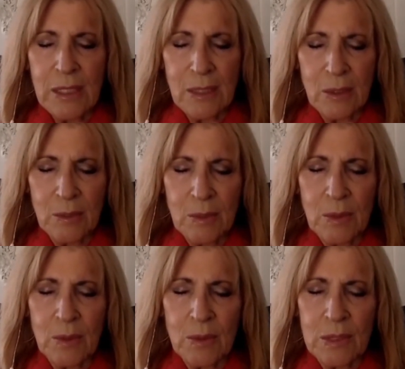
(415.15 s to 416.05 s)
to the
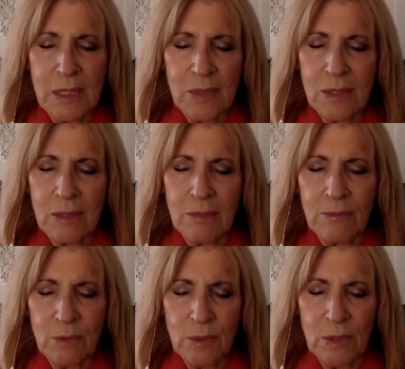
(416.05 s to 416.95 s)
elbows, down
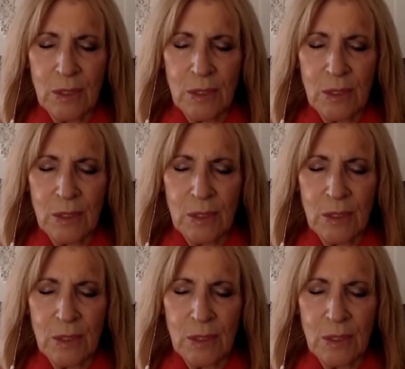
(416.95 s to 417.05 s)
to the